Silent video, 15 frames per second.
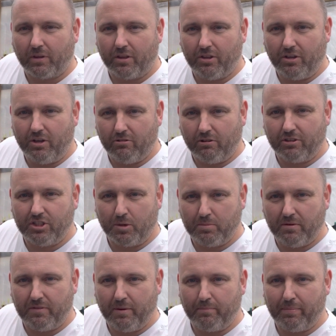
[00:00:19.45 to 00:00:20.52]
that you're on top
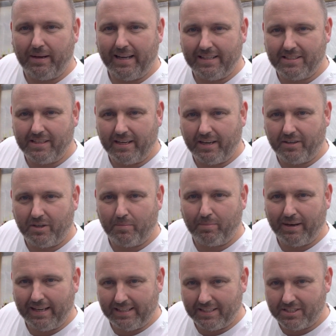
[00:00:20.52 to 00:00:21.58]
of your planting and your
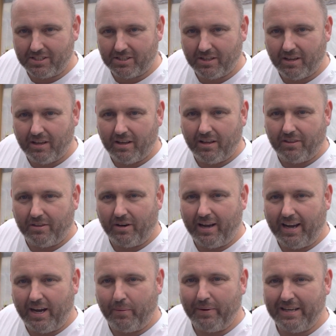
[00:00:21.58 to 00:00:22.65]
plants than
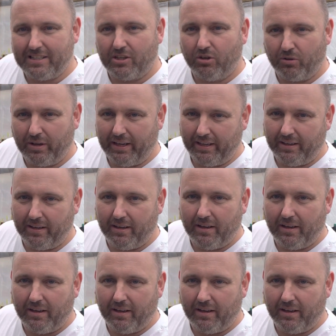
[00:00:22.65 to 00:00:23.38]
how it's looking.